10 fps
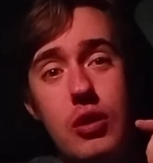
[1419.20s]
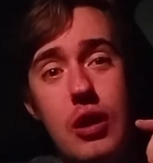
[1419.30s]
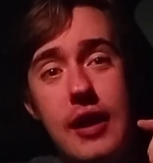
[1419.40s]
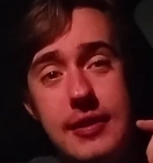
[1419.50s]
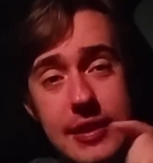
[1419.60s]

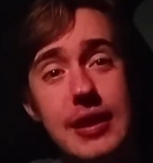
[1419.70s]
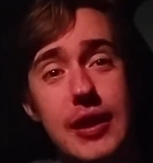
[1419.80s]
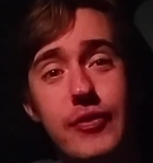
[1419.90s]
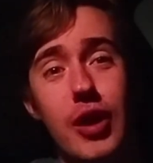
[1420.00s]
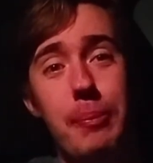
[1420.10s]
I think
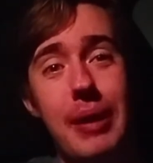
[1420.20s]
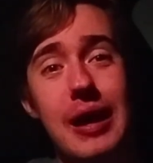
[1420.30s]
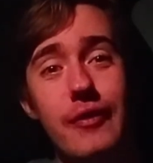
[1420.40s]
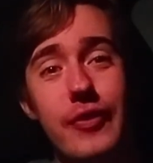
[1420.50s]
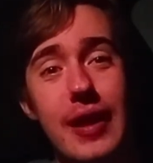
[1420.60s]
I've got a
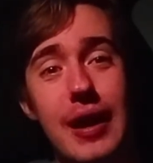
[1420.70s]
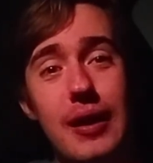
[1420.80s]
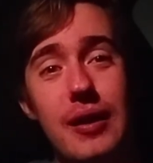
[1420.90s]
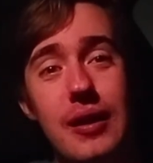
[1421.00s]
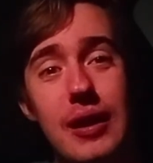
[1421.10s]
plan for that,
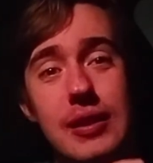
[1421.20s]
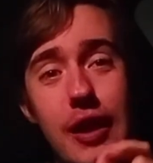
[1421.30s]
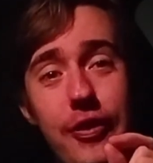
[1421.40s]
and I